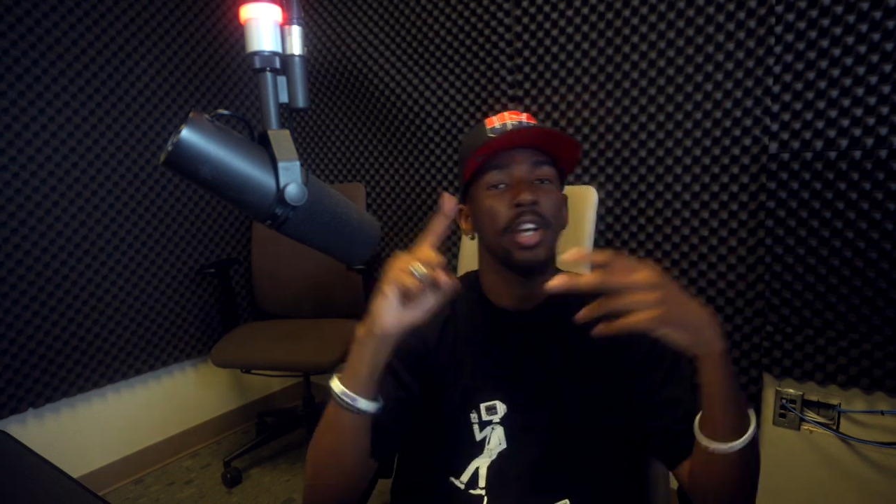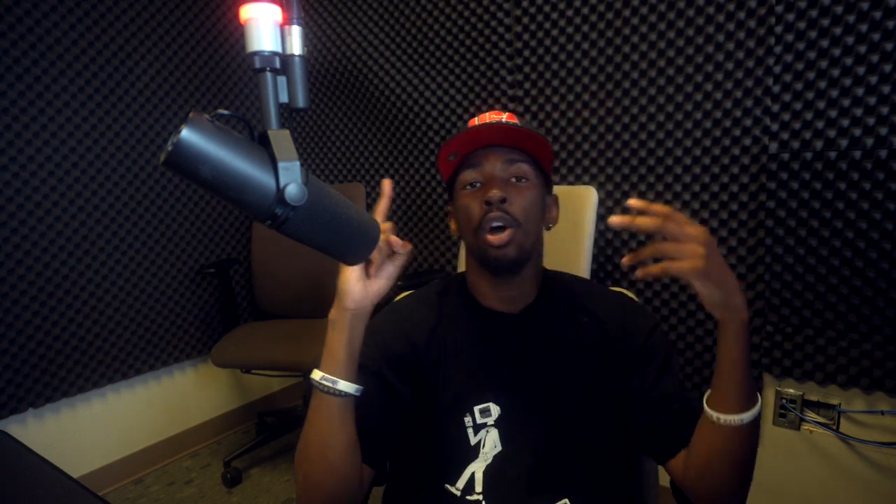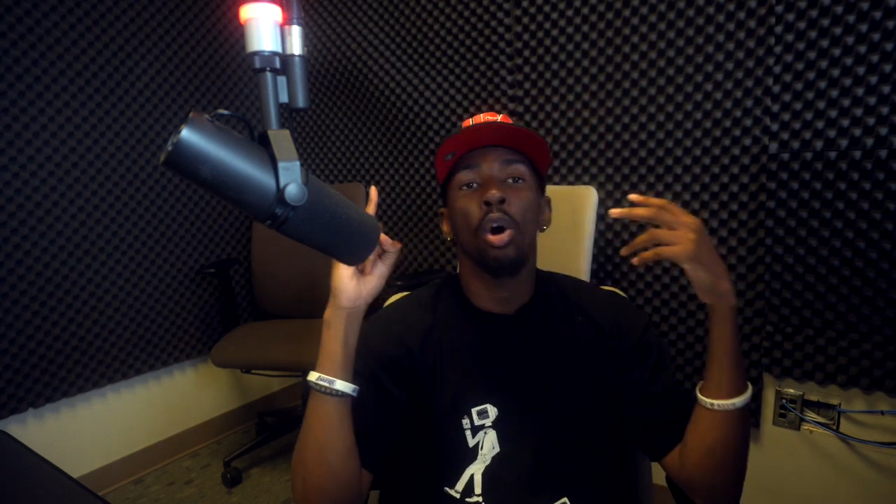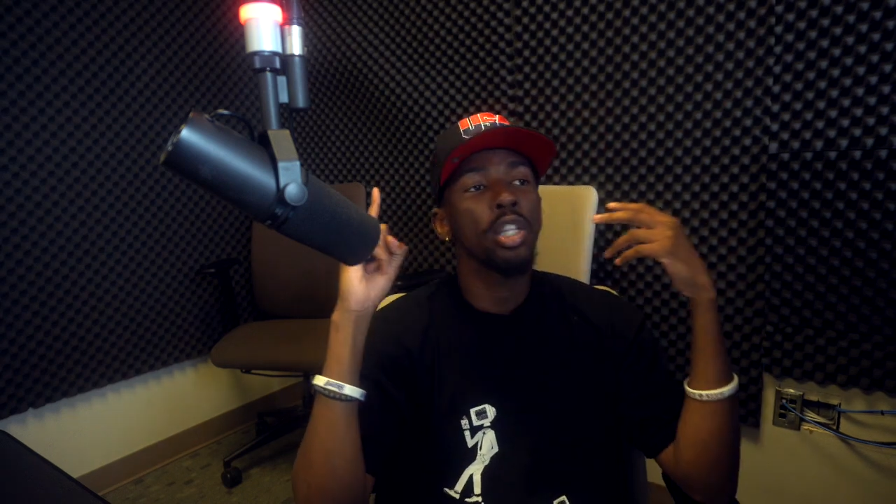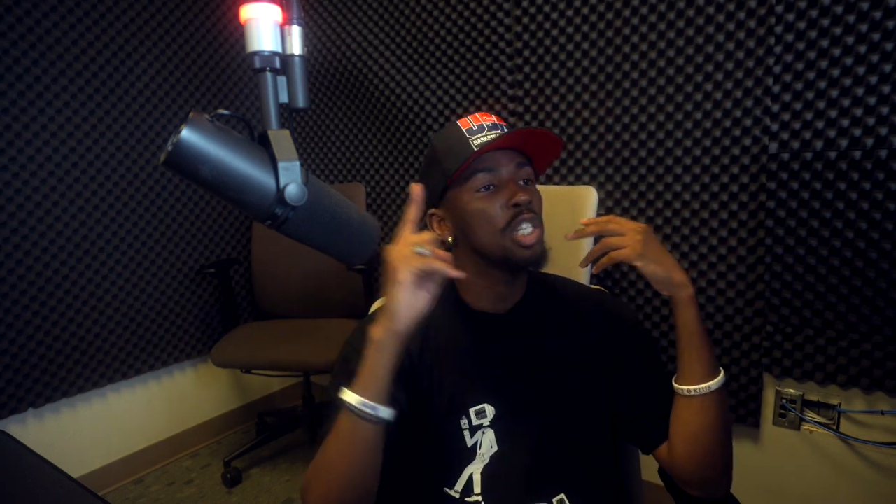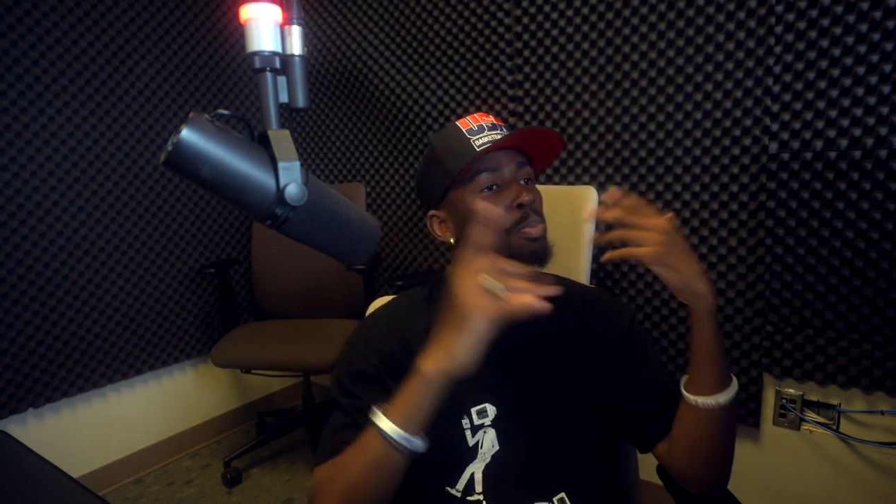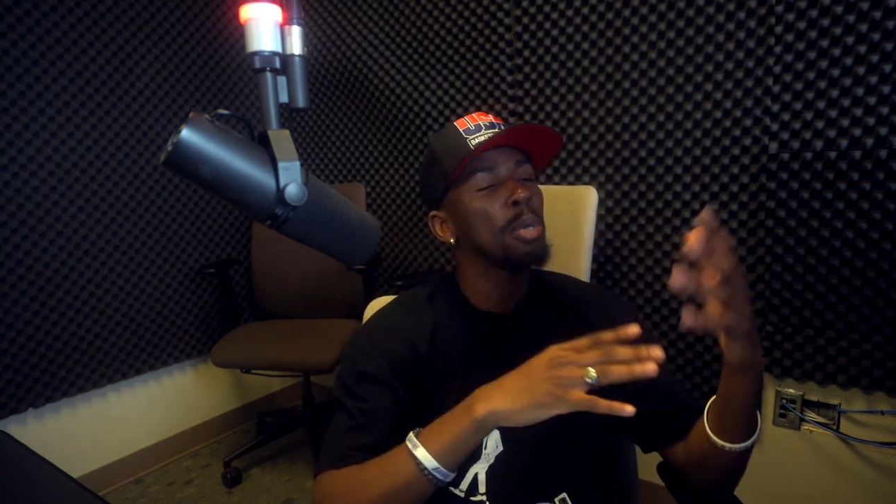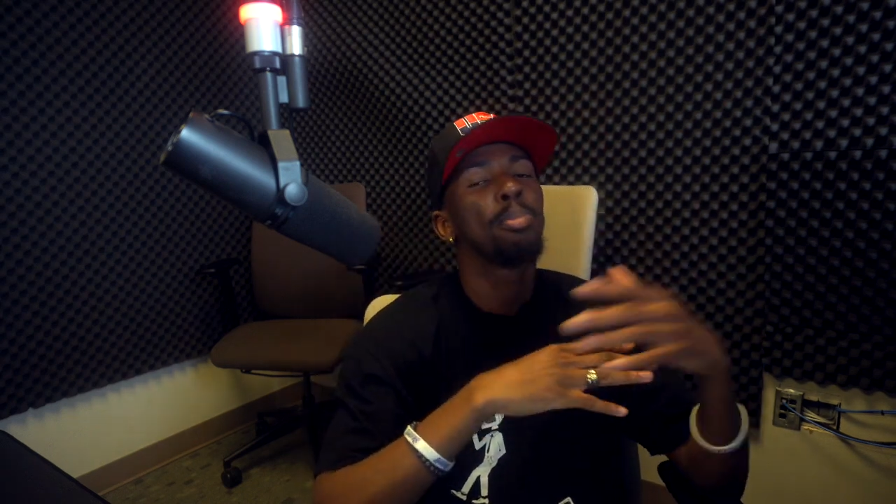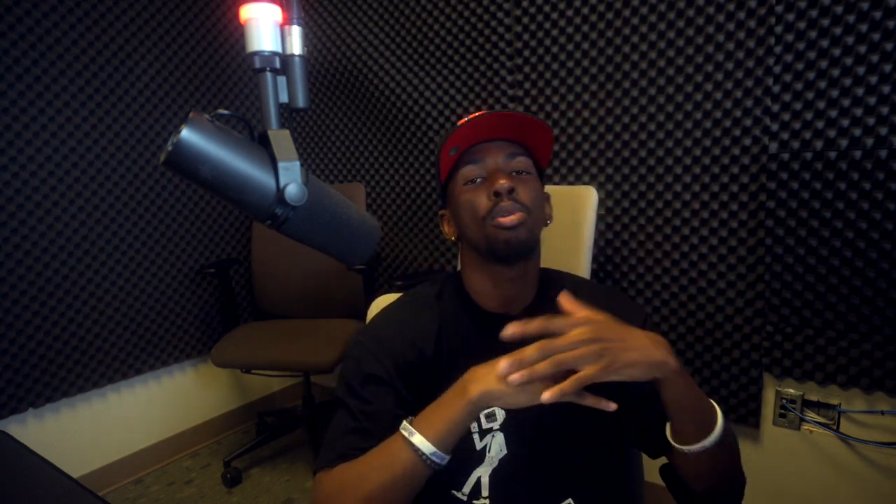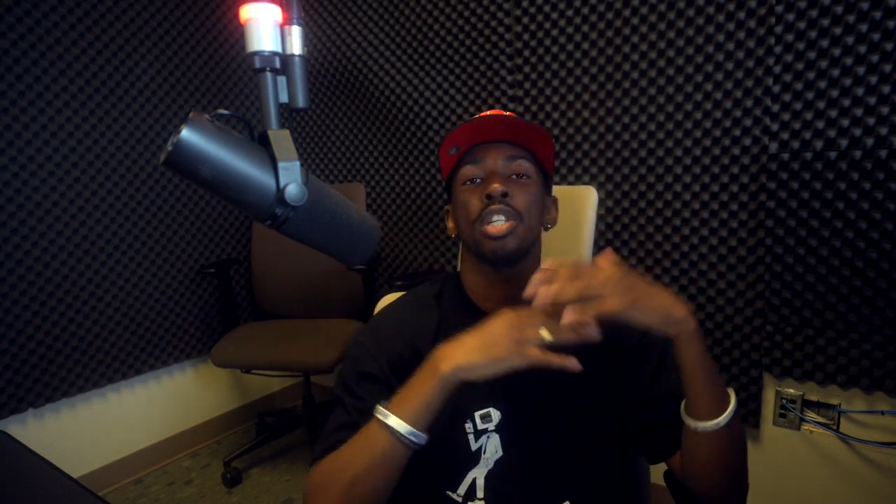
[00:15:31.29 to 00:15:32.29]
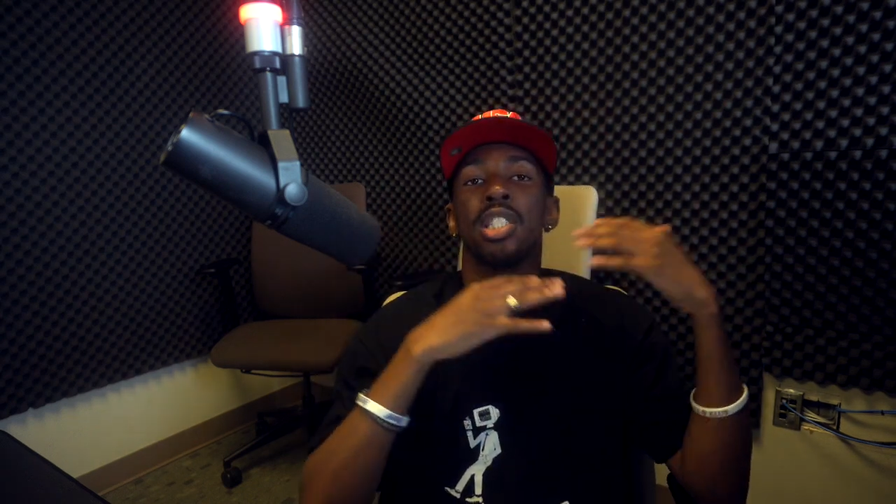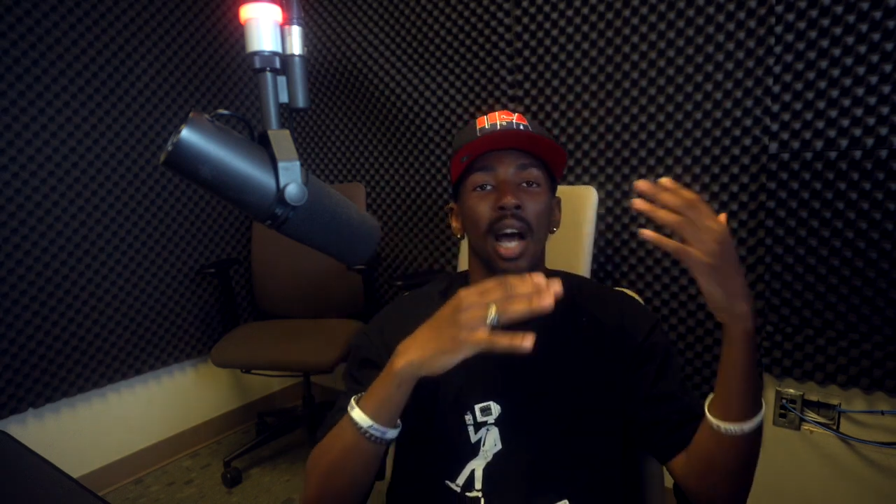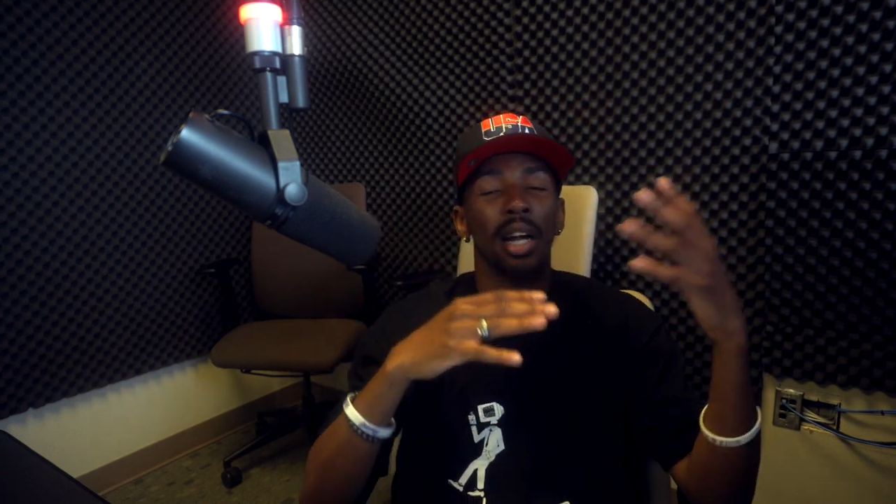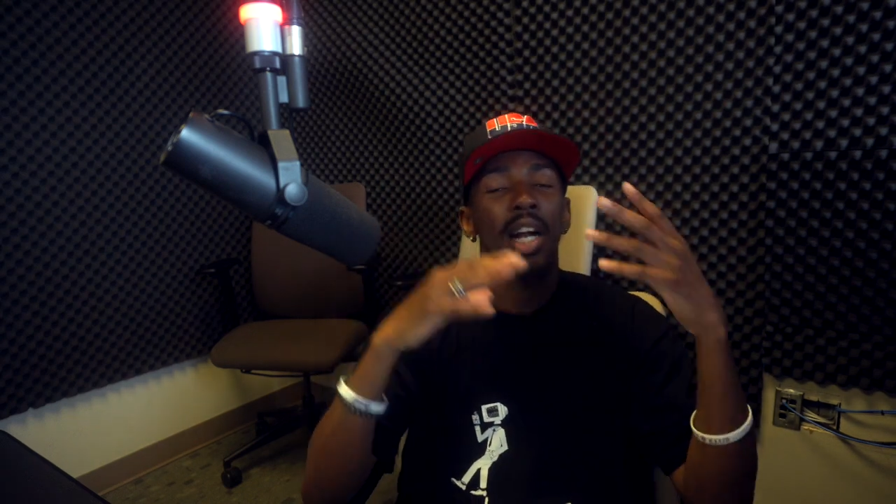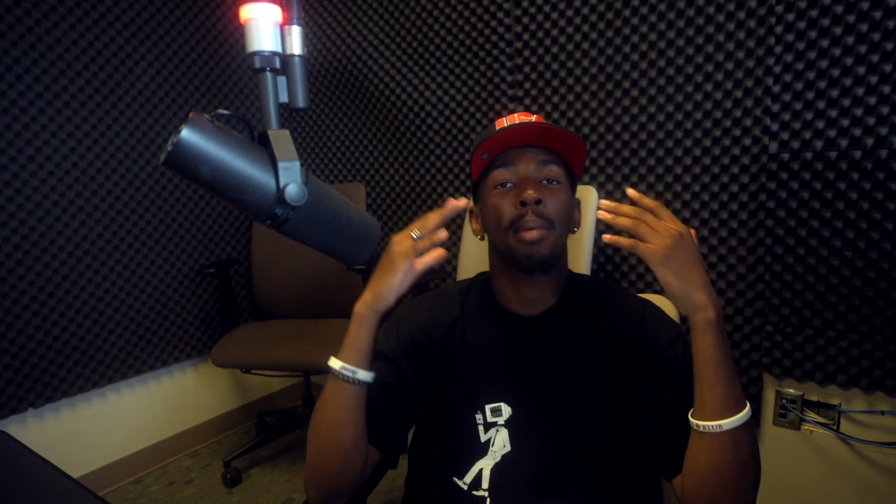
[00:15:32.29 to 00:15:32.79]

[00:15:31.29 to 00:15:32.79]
and all these people retire,